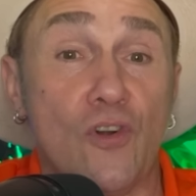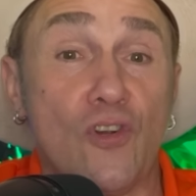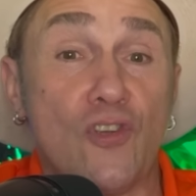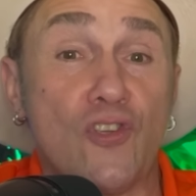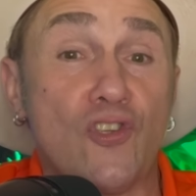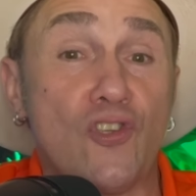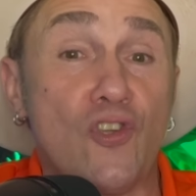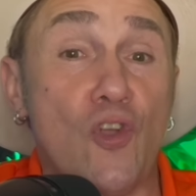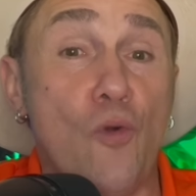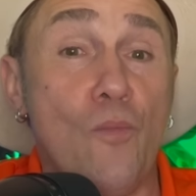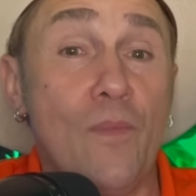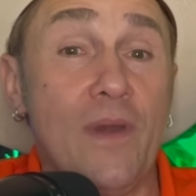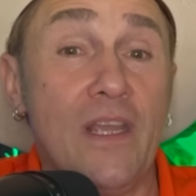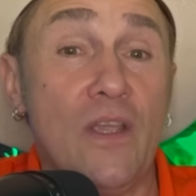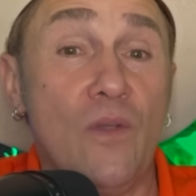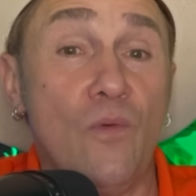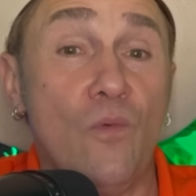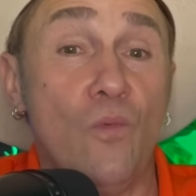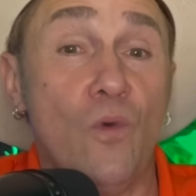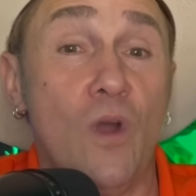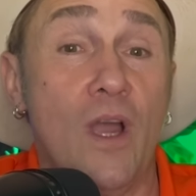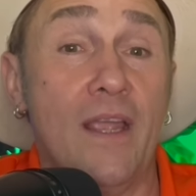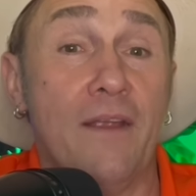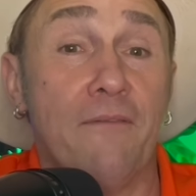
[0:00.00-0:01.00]
are so many
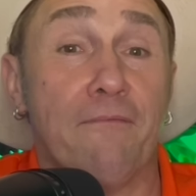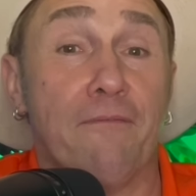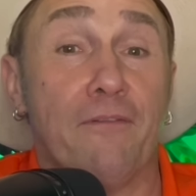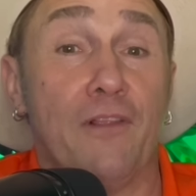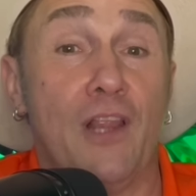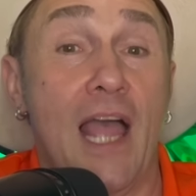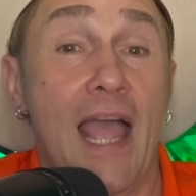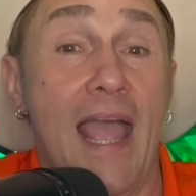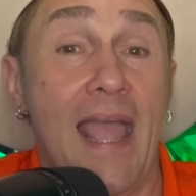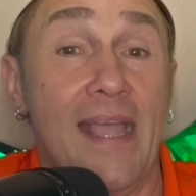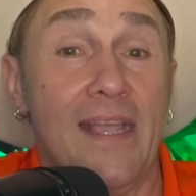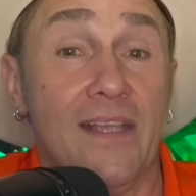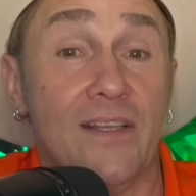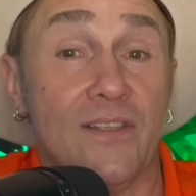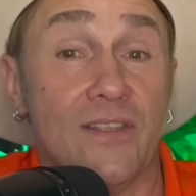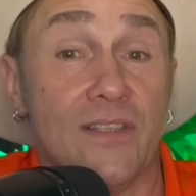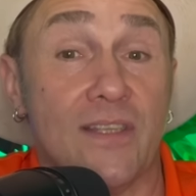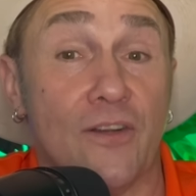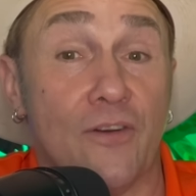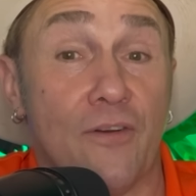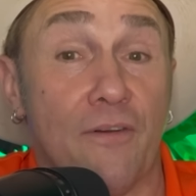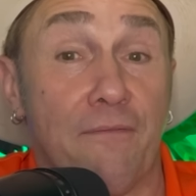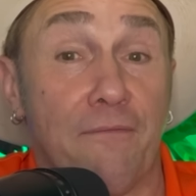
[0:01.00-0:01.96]
white flags that are